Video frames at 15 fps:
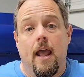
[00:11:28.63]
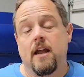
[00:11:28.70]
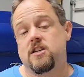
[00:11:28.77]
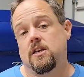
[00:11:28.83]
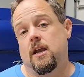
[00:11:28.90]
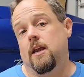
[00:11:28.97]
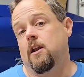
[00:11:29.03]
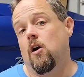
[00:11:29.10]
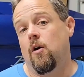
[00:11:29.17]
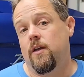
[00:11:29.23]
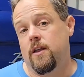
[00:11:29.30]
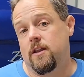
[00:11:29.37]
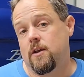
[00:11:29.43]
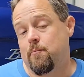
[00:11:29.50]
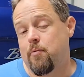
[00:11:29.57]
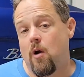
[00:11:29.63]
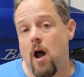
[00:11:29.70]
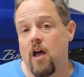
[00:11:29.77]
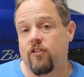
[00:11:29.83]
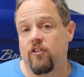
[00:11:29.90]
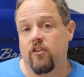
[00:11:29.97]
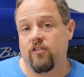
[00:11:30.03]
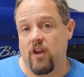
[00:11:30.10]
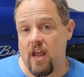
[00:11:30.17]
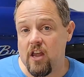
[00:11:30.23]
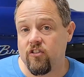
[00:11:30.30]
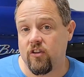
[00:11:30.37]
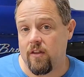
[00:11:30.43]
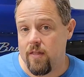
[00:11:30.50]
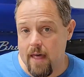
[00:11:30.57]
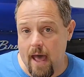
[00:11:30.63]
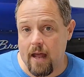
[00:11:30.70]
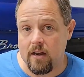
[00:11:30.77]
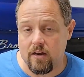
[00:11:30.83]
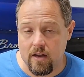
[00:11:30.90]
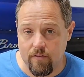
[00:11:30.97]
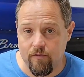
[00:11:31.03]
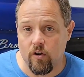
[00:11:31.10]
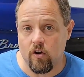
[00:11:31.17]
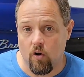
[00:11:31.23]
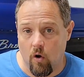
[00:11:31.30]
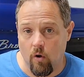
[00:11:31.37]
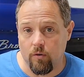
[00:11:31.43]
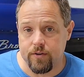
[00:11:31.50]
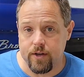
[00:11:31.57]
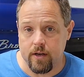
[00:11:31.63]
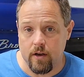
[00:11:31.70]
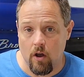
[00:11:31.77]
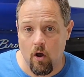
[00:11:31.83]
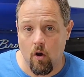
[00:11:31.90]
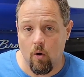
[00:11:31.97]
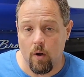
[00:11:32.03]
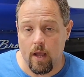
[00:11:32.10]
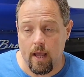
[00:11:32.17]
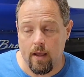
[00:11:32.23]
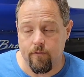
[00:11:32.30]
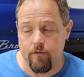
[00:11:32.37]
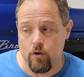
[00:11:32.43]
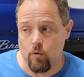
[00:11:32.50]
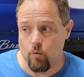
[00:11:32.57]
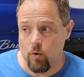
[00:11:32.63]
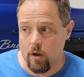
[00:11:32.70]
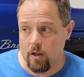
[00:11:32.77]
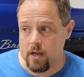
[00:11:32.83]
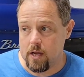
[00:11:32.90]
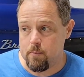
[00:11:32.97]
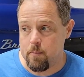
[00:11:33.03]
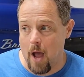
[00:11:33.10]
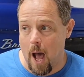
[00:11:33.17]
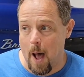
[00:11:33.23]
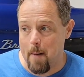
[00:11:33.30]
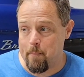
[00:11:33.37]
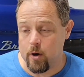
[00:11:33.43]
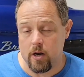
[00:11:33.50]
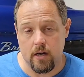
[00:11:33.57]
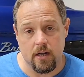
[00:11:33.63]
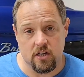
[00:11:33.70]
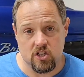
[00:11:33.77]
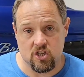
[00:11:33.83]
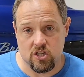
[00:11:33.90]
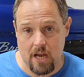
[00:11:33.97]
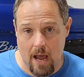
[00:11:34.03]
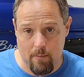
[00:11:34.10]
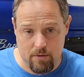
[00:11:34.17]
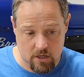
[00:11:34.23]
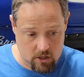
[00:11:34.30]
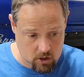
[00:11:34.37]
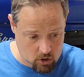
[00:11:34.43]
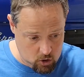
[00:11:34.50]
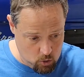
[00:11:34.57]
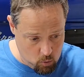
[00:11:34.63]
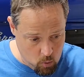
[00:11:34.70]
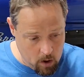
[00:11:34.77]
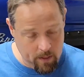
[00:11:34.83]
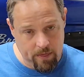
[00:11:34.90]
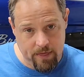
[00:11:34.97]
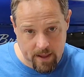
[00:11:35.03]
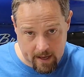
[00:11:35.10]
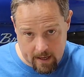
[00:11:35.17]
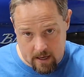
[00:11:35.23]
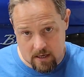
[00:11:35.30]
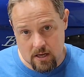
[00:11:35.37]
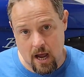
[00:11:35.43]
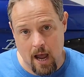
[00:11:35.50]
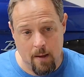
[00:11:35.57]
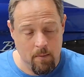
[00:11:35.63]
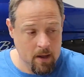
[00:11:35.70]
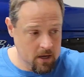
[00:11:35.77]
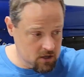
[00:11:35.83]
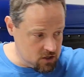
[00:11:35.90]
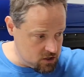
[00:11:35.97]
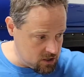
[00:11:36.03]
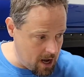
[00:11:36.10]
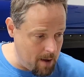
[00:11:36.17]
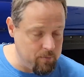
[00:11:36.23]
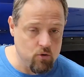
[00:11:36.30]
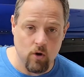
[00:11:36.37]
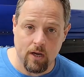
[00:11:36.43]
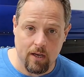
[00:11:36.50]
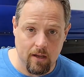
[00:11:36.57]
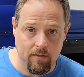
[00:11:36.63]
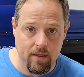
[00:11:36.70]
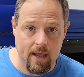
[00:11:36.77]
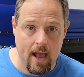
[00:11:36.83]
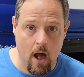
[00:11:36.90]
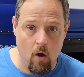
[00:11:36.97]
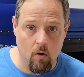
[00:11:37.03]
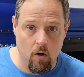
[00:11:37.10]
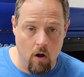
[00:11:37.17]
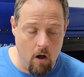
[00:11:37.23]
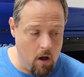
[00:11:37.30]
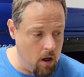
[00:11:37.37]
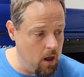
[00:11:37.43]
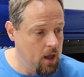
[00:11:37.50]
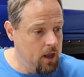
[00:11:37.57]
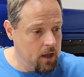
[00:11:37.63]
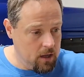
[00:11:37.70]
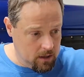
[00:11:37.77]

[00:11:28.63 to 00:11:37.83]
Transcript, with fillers: It's, you know, the process isn't that difficult, you know, if you really uh, put it in steps and you do one thing at a time. Stop drinking the alcohol